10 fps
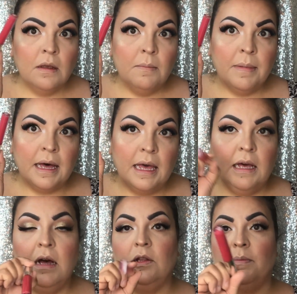by
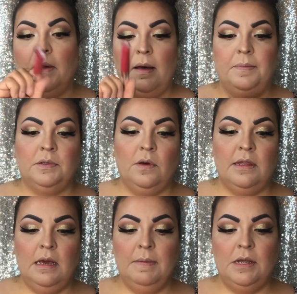ColourPop, so I
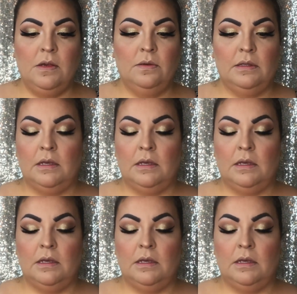think I'm going to use